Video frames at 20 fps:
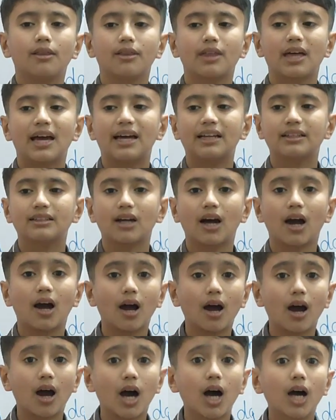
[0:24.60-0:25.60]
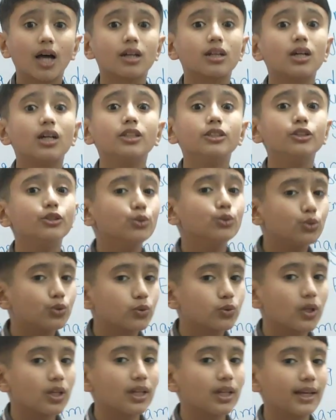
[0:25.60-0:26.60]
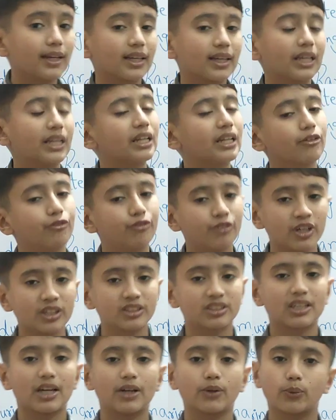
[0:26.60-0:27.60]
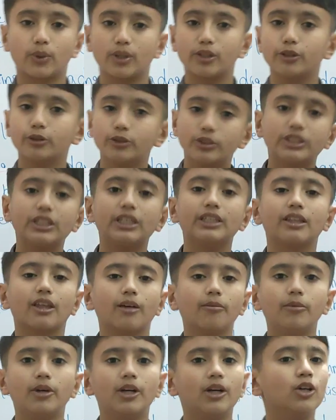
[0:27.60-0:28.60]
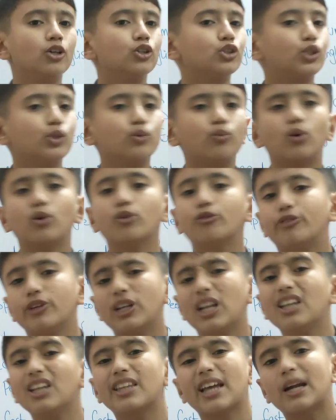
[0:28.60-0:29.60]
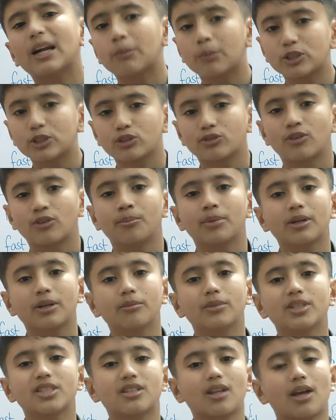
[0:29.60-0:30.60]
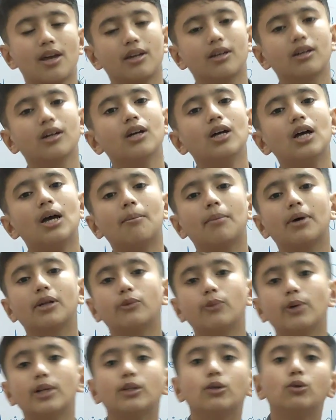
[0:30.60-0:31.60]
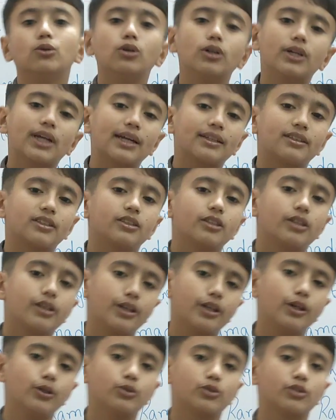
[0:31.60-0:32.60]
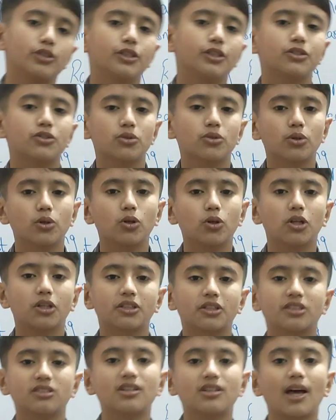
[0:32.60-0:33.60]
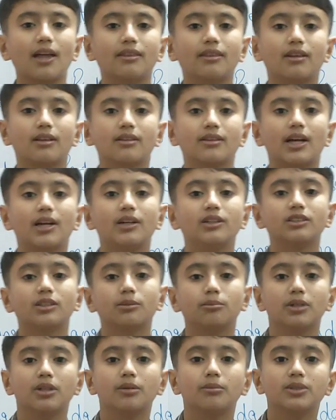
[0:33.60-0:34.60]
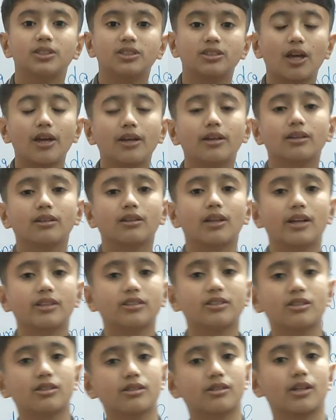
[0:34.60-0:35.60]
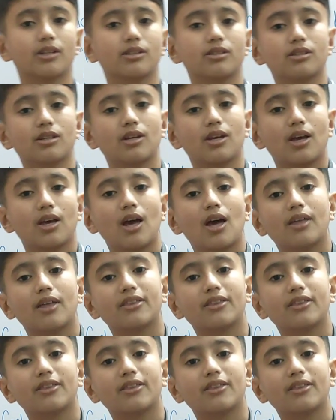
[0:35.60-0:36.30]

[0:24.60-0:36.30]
that are unusual, like in the first sight when you see them. So you won't feel that much of a big mistake, but when you look at it closely, so you'll understand that there is a big mistake in that sentence.